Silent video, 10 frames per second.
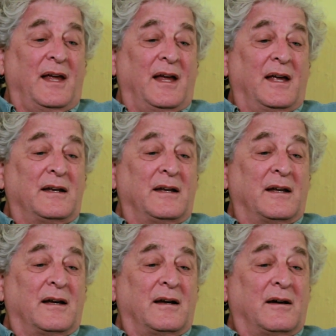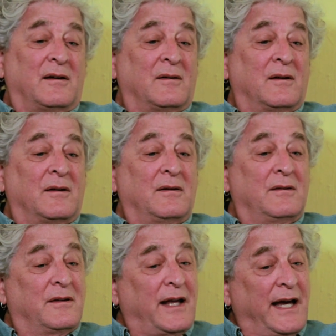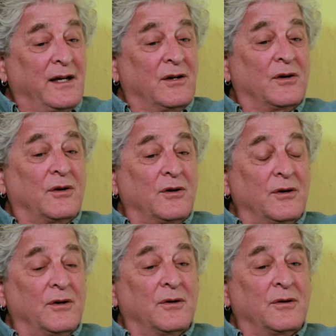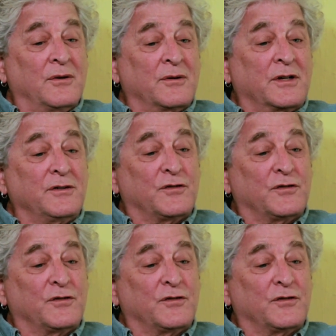and uh, that her